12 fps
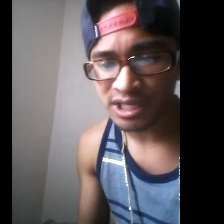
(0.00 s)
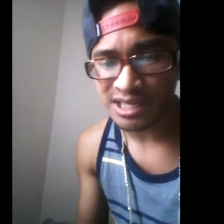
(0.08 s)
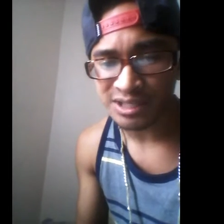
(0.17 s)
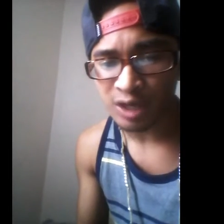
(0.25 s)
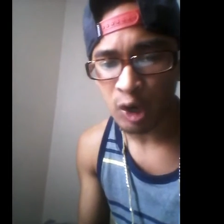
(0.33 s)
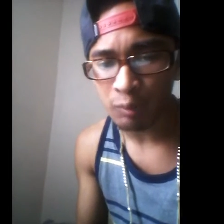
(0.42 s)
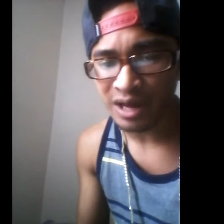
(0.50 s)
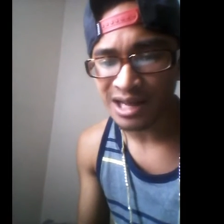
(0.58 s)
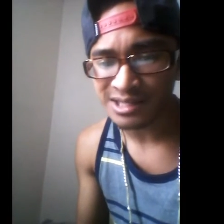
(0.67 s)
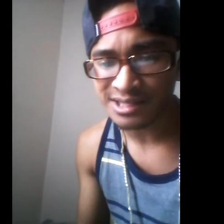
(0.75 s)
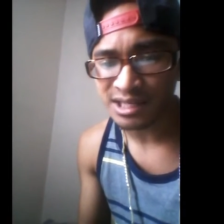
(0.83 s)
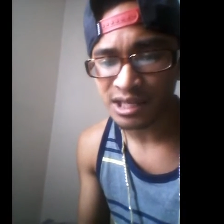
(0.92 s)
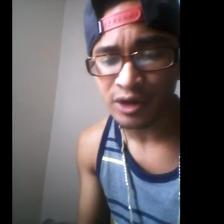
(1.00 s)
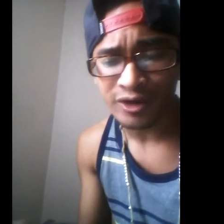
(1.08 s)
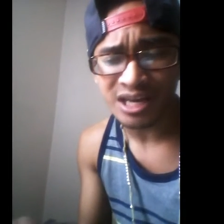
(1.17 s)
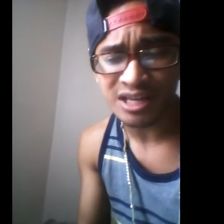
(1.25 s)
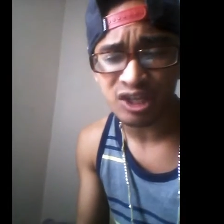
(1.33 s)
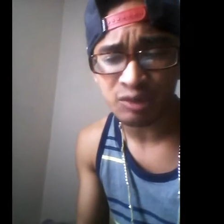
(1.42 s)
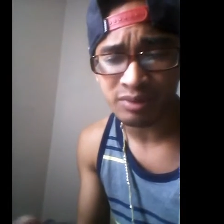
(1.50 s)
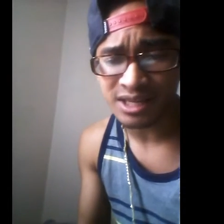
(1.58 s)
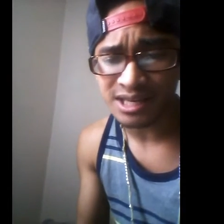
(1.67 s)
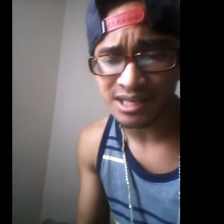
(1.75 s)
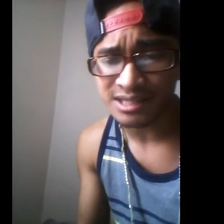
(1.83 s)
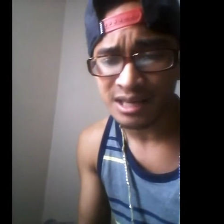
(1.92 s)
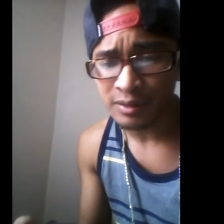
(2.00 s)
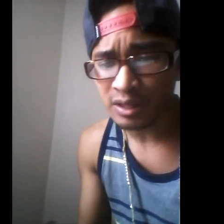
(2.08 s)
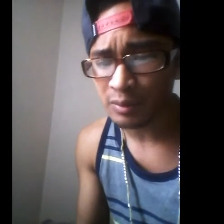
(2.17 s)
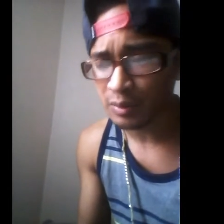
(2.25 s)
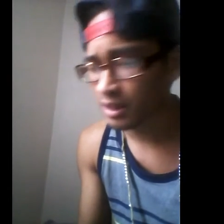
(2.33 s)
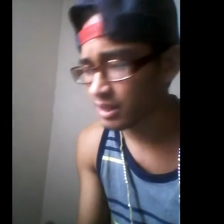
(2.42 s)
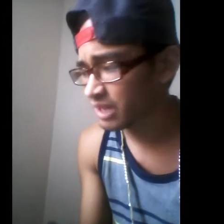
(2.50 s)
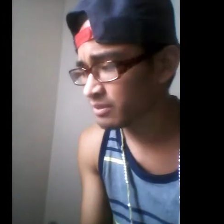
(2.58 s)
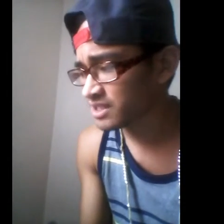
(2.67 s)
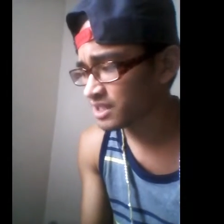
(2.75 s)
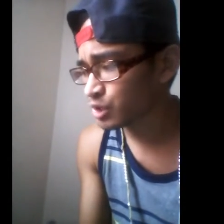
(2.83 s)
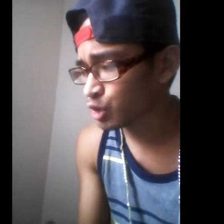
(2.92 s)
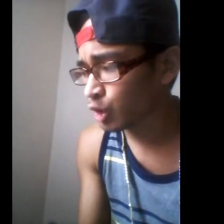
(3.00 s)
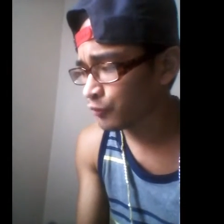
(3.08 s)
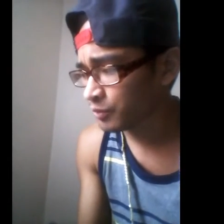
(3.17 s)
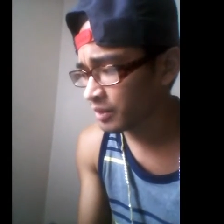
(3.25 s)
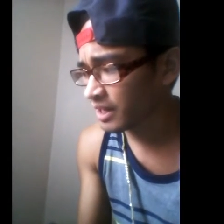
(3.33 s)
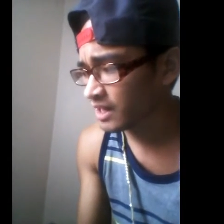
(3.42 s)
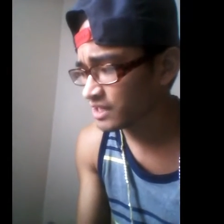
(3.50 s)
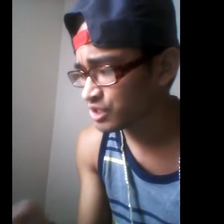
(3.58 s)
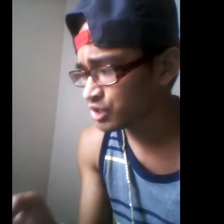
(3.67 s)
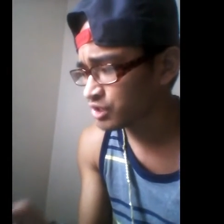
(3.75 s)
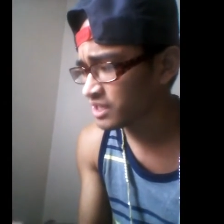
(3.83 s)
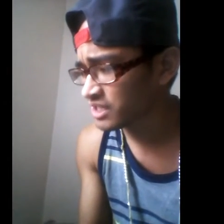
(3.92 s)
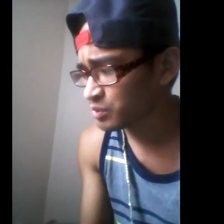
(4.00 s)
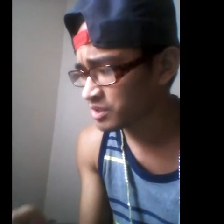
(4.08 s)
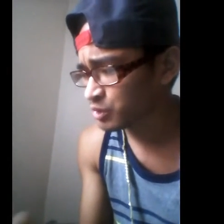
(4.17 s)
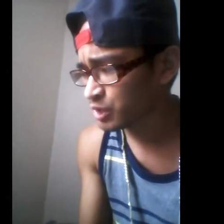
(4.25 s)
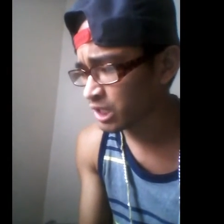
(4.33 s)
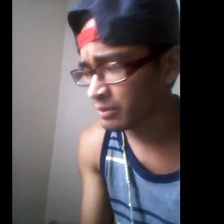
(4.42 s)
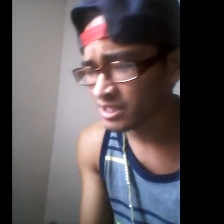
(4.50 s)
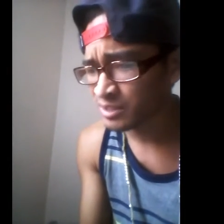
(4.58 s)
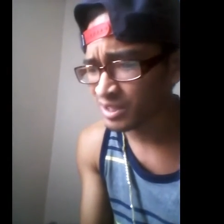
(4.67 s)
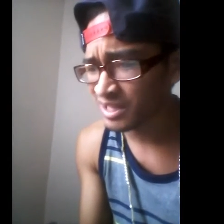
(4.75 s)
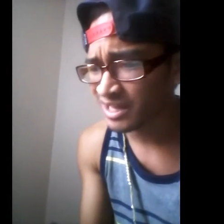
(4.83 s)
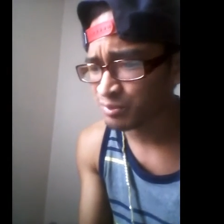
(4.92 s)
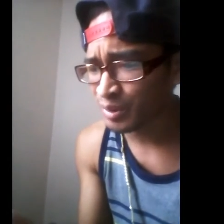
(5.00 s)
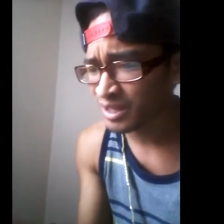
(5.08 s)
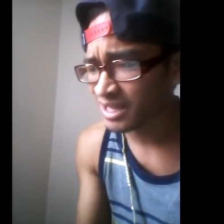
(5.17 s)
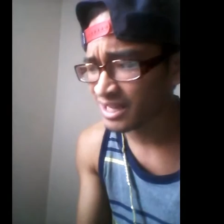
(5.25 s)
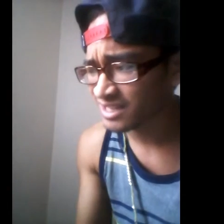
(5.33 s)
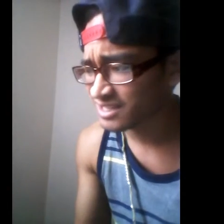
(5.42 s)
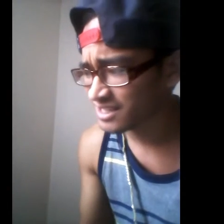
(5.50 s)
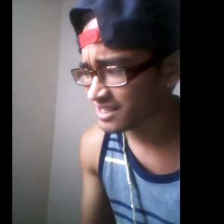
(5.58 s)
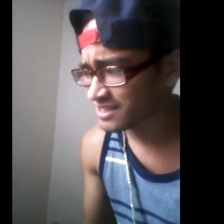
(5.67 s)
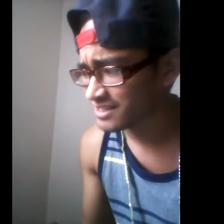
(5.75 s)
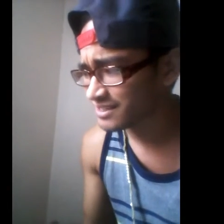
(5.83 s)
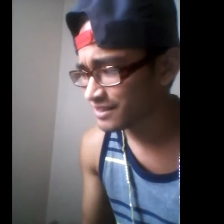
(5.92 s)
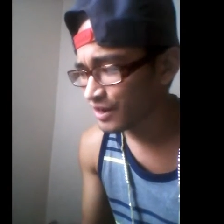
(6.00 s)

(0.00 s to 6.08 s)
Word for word: the cheese. homie. I see, here to Belize. Not uh, let me see you go from the hands to your knees on the street. Tonight spread out like a disease.